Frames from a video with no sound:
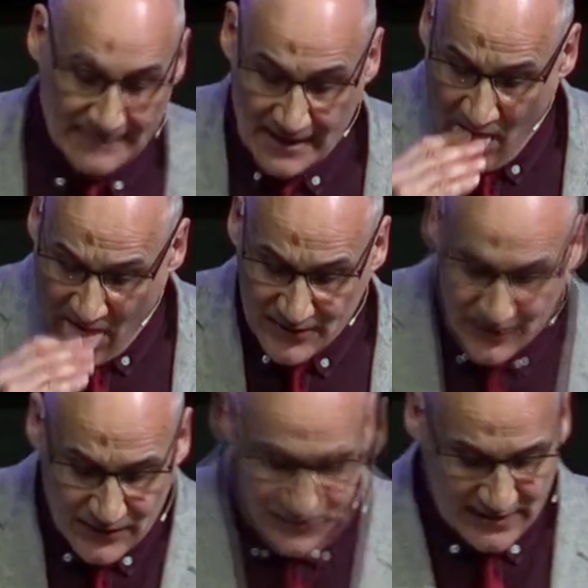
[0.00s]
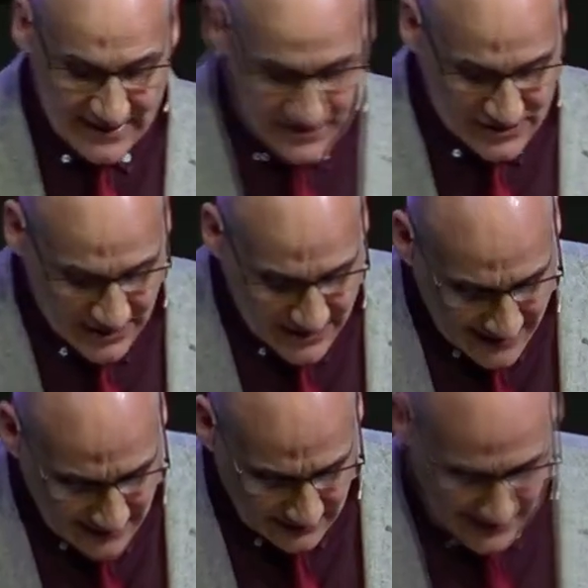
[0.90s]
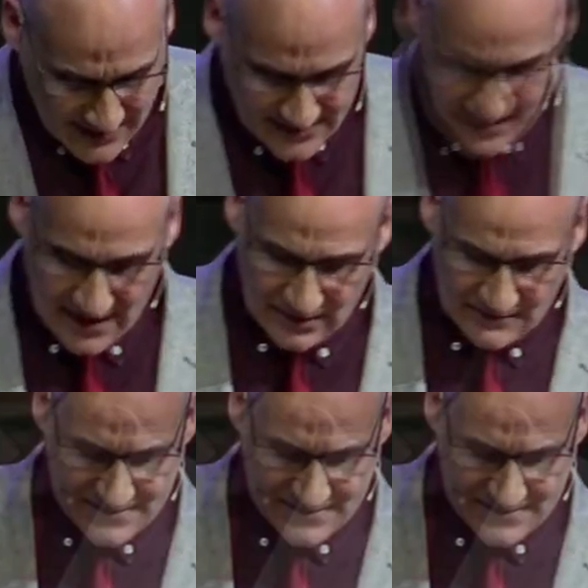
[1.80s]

The third thing is to yield ourselves